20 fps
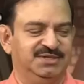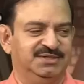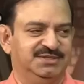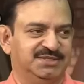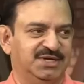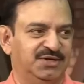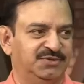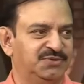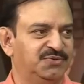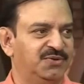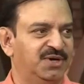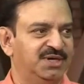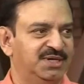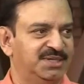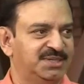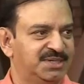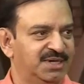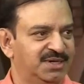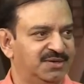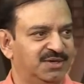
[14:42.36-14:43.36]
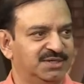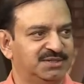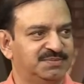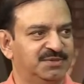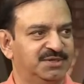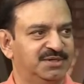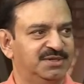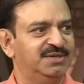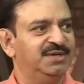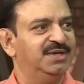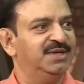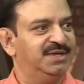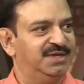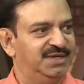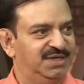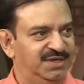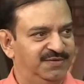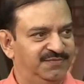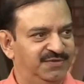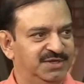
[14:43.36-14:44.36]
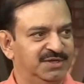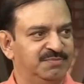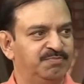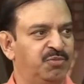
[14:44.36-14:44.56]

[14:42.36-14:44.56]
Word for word: South Goa District Hospital, even in